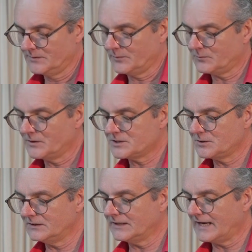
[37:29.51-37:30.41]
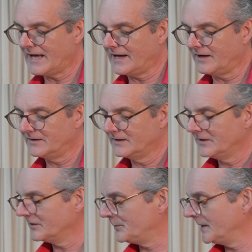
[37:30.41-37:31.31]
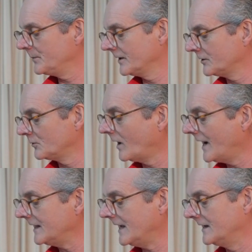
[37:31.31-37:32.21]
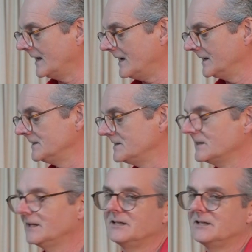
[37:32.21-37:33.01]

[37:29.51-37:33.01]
But we shouldn't allow the people at the right-hand edge